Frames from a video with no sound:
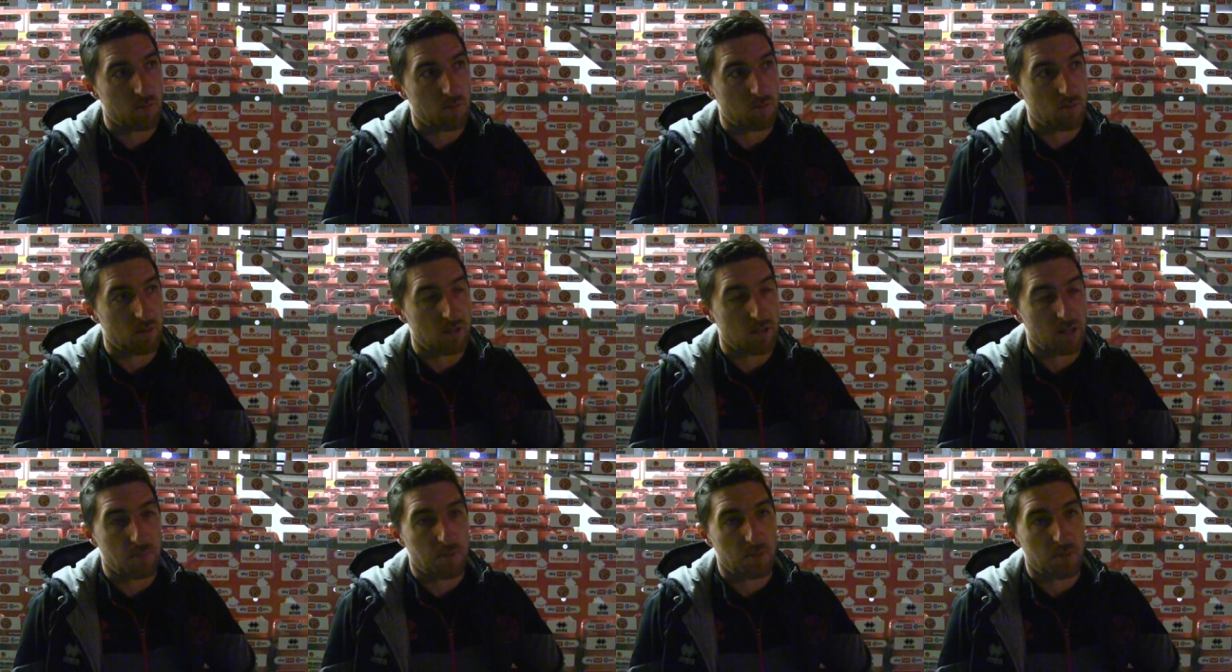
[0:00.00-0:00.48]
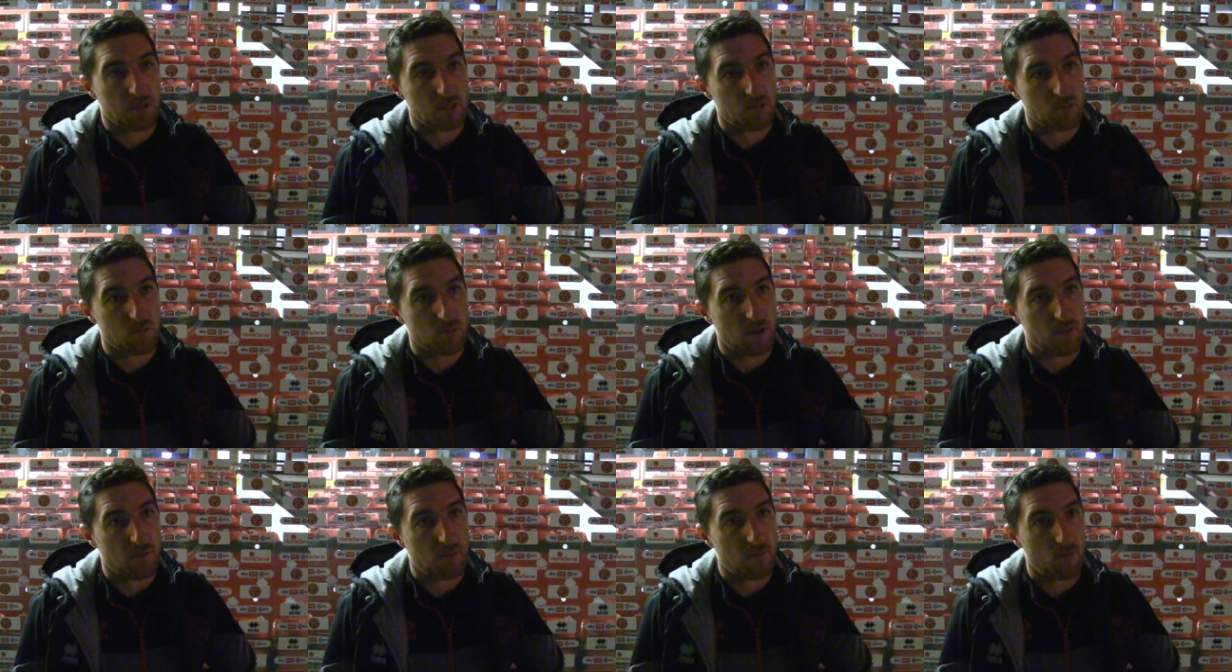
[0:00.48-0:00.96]
We're really
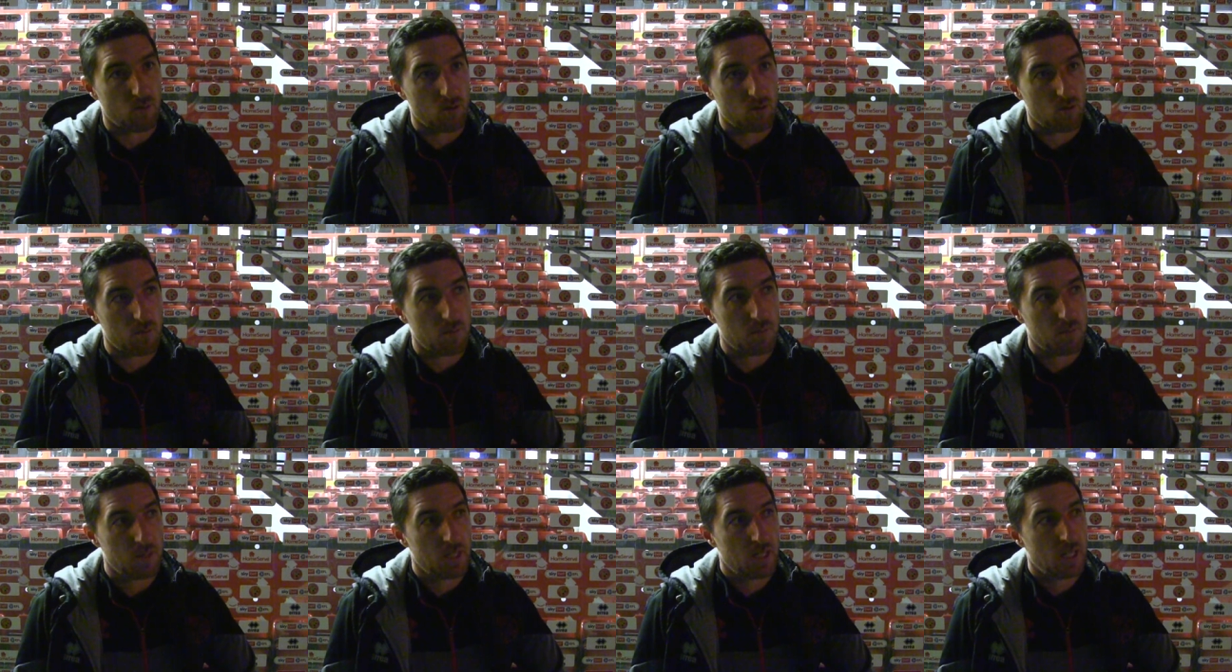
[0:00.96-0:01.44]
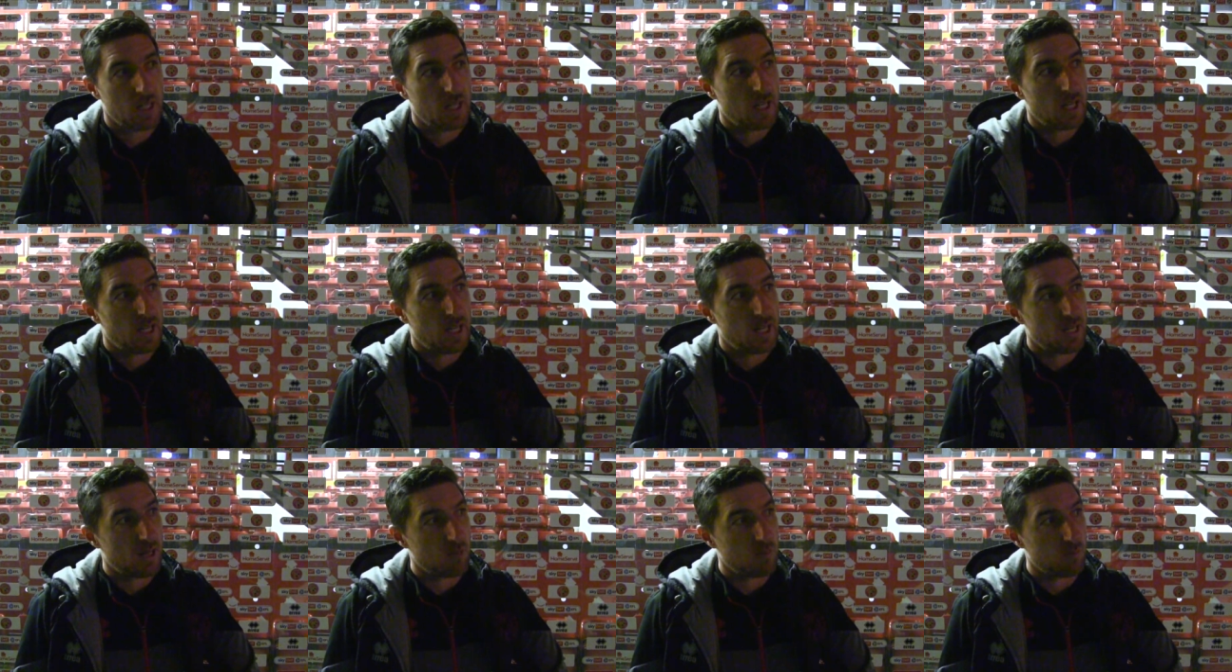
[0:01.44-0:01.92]
pleased with our form,
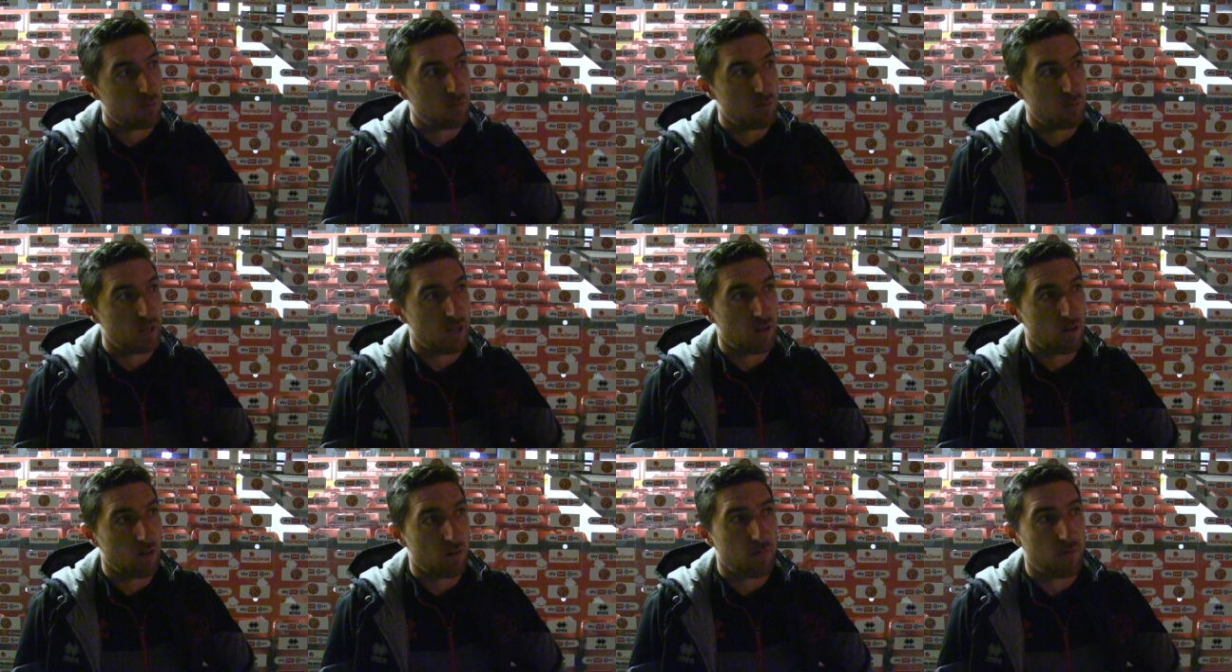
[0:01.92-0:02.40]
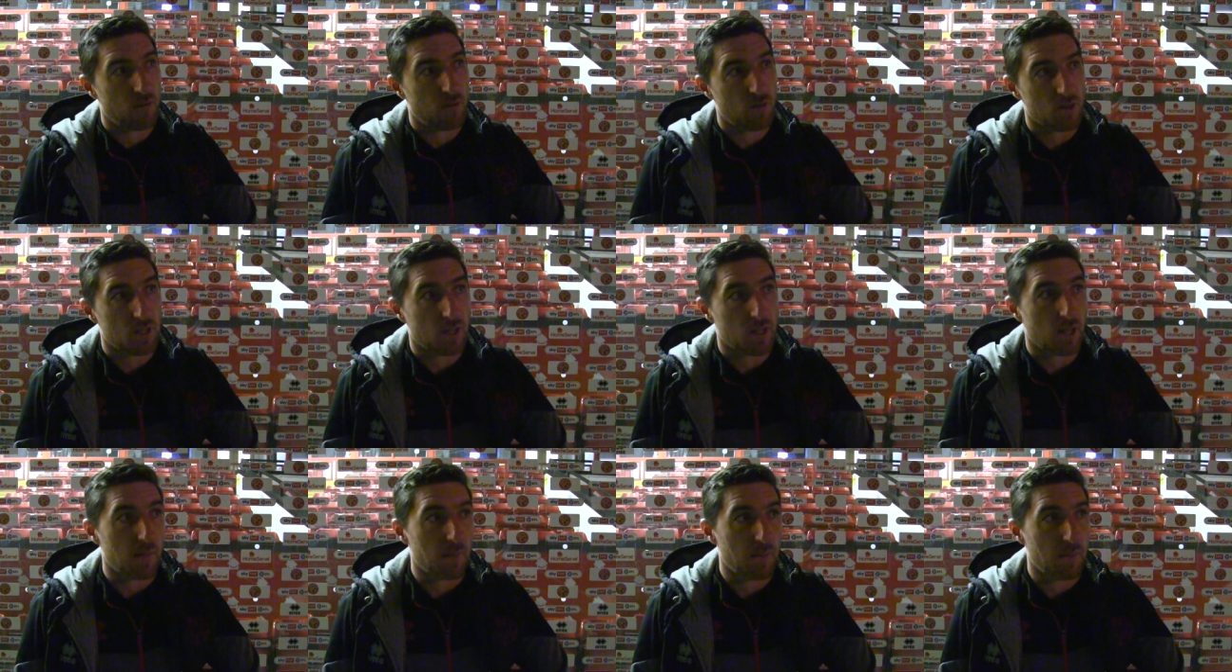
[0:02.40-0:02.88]
and we're really looking
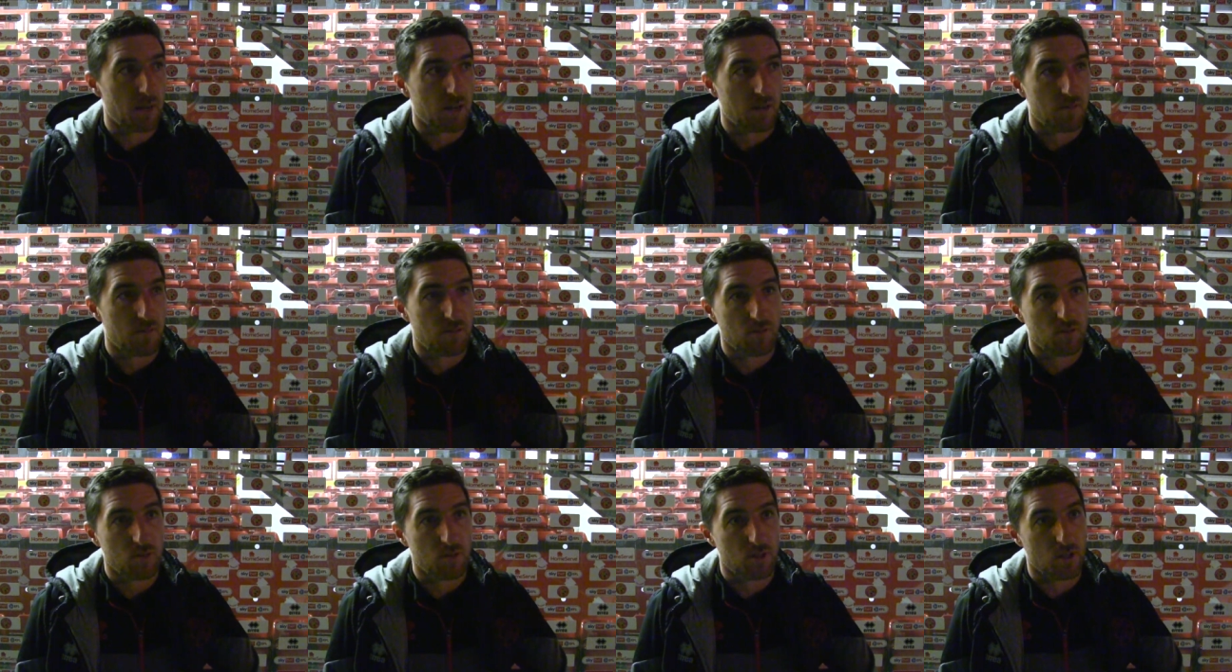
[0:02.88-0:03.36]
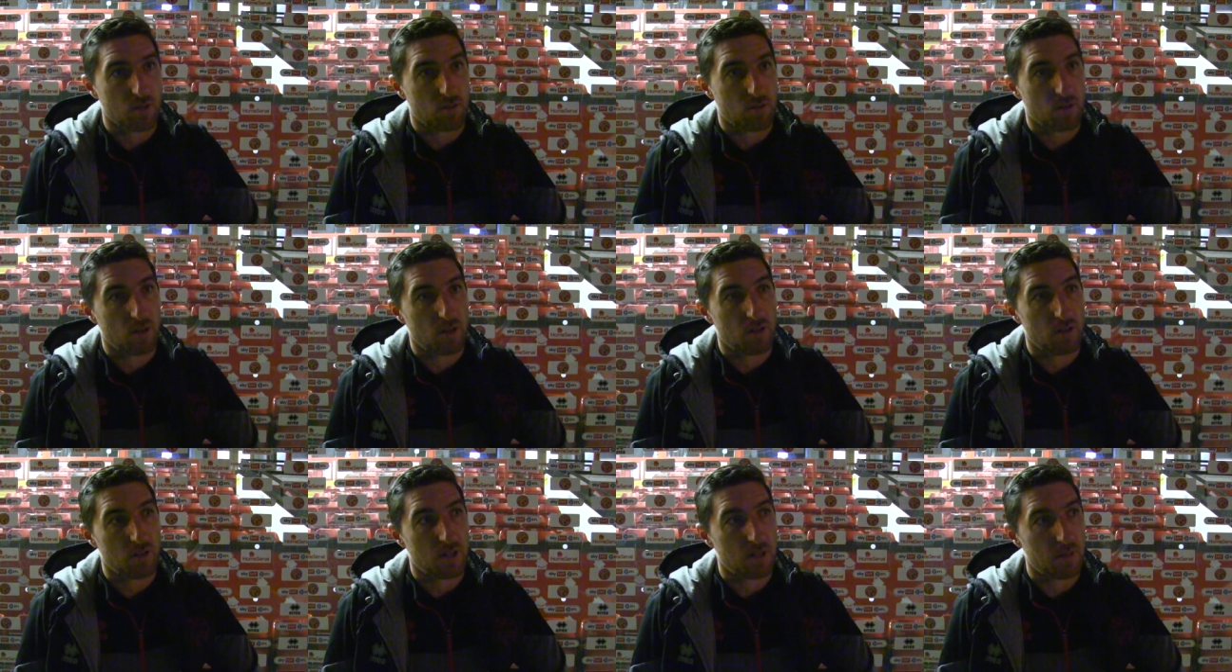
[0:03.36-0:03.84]
forward to getting back in front of the
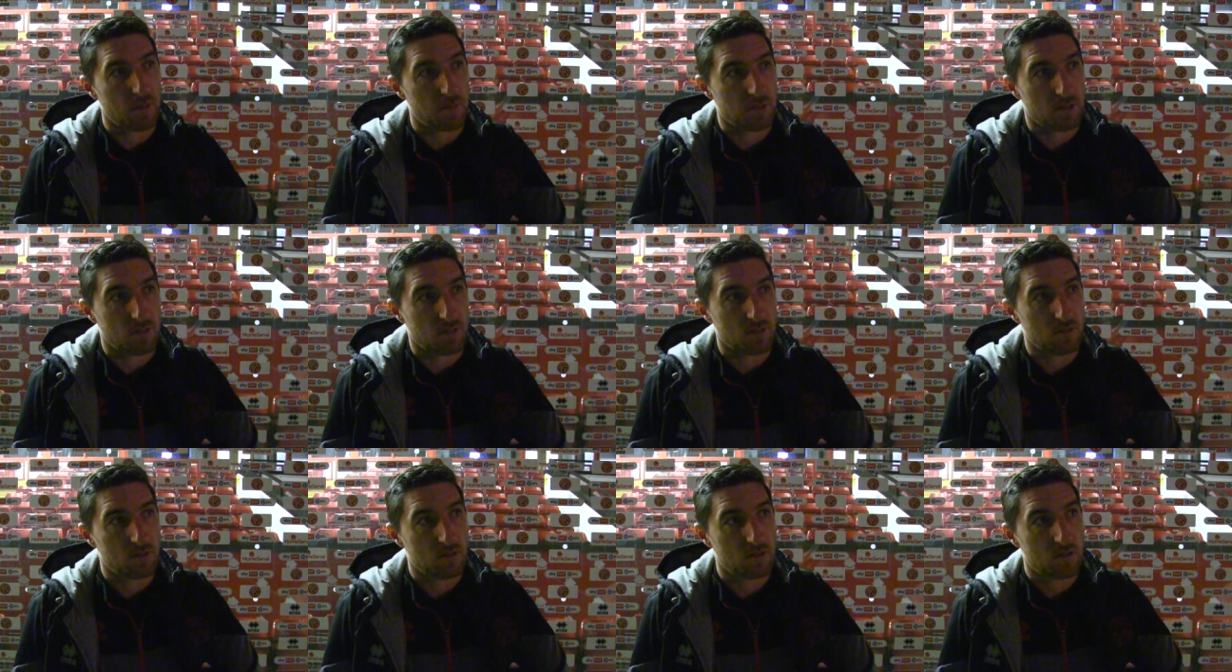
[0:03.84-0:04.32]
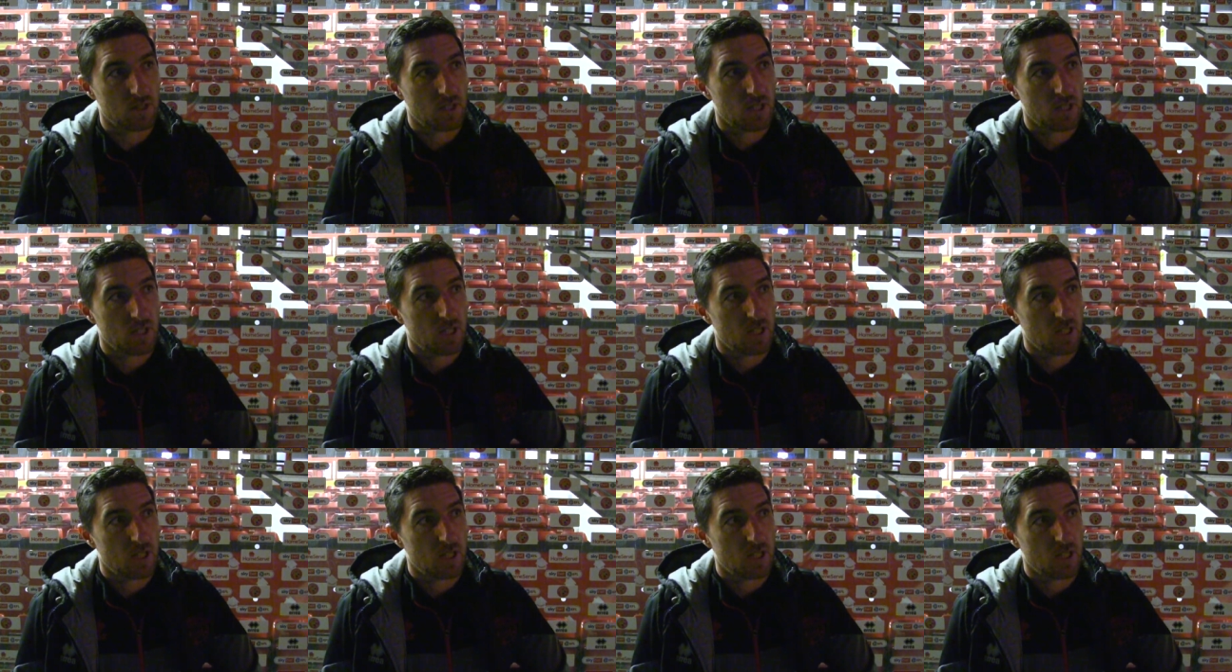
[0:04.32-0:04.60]
crowd here, because,